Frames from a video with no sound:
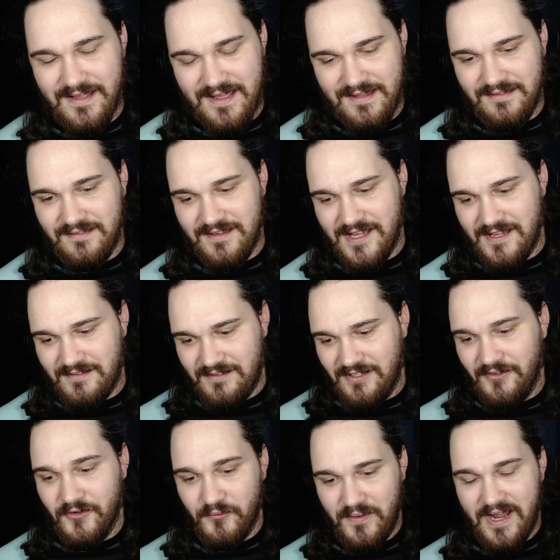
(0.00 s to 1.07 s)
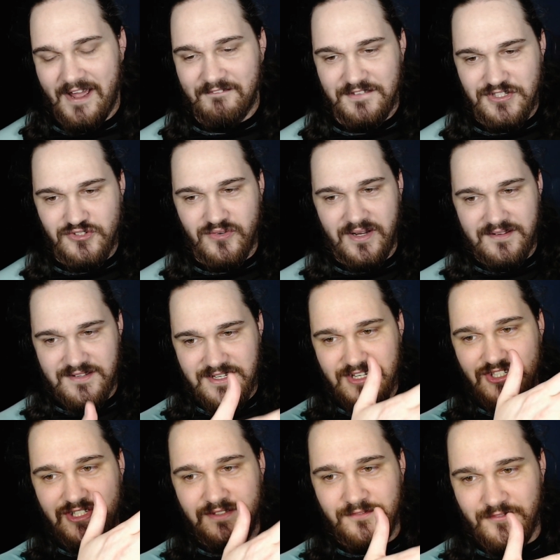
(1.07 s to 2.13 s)
and you know we have this
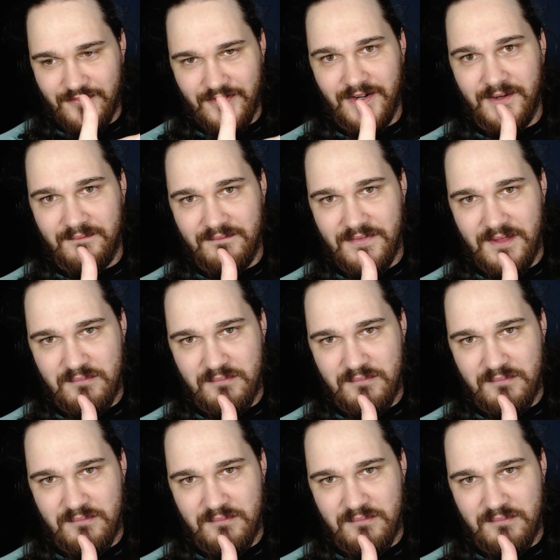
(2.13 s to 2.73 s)
transition from